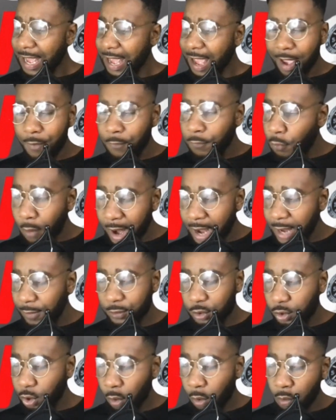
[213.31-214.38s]
I've waited
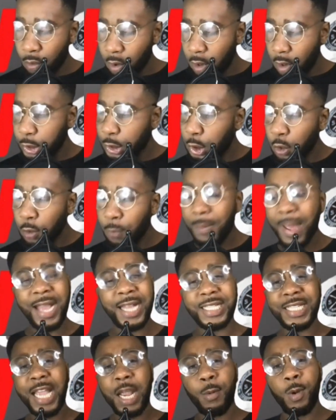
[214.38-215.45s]
so long. Drew
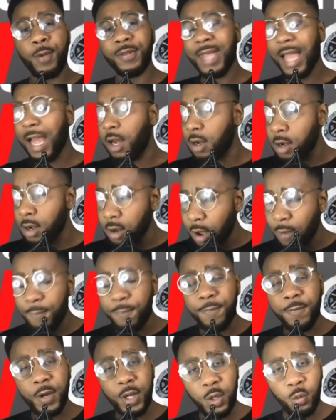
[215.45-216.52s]
McIntyre with that
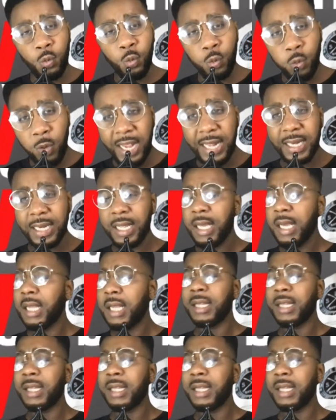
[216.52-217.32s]
lovely win,